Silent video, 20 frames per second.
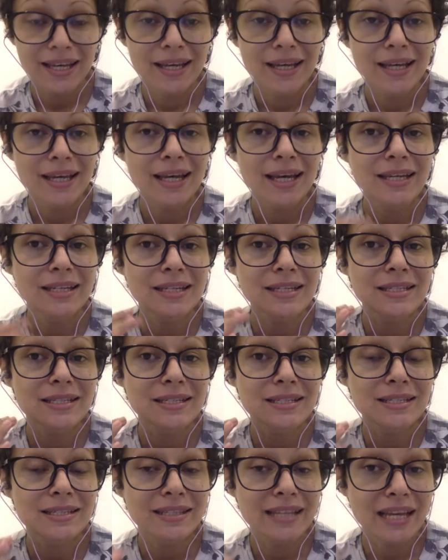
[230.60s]
and it
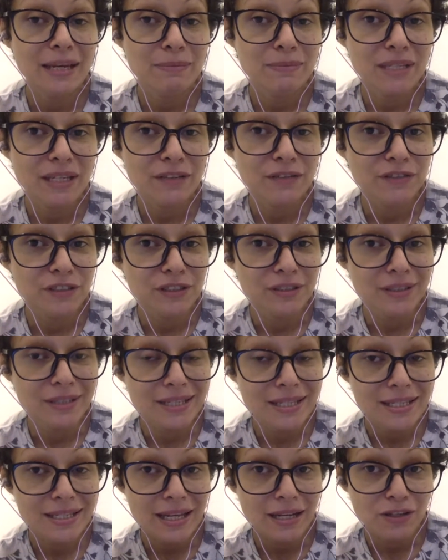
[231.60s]
is named after the
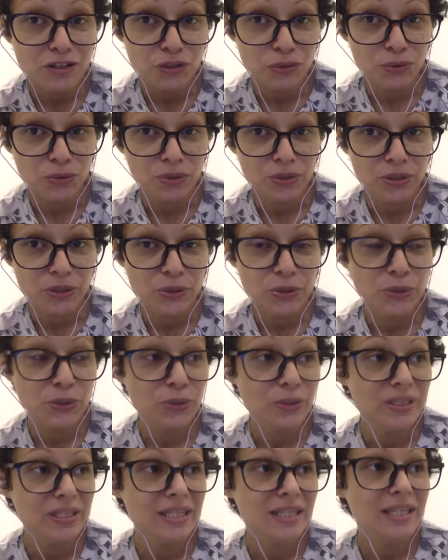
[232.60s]
centaur who
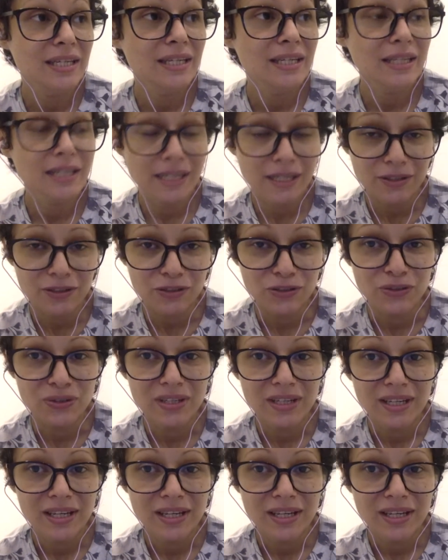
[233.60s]
could heal